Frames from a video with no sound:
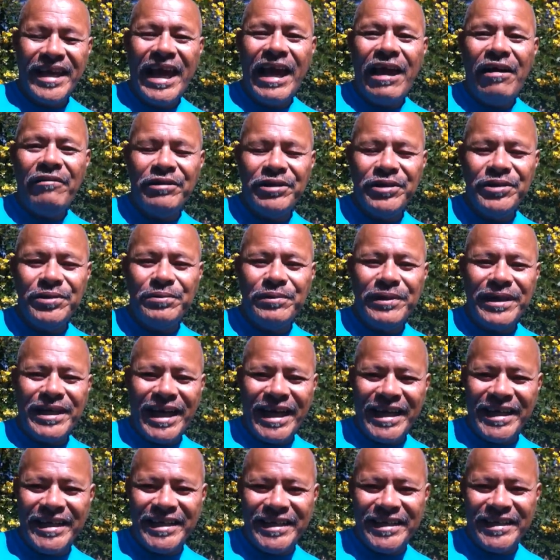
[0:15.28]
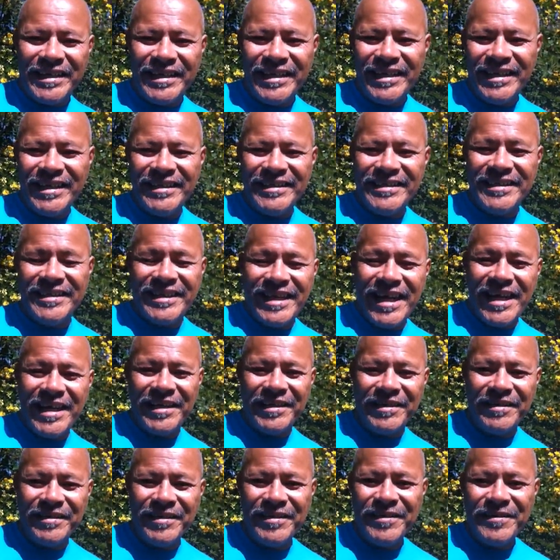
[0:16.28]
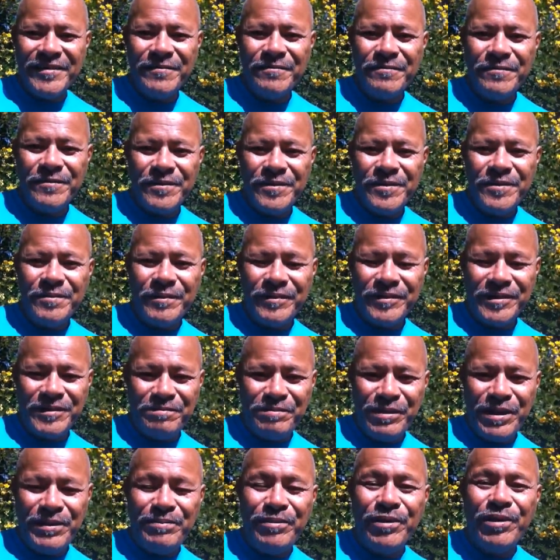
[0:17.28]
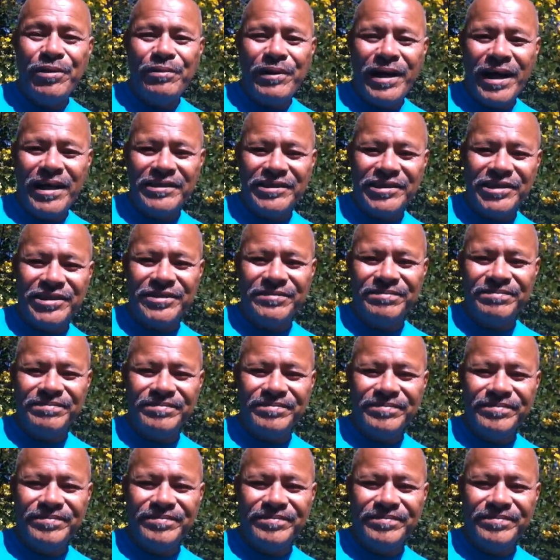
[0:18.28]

How are you relating today with the people around you?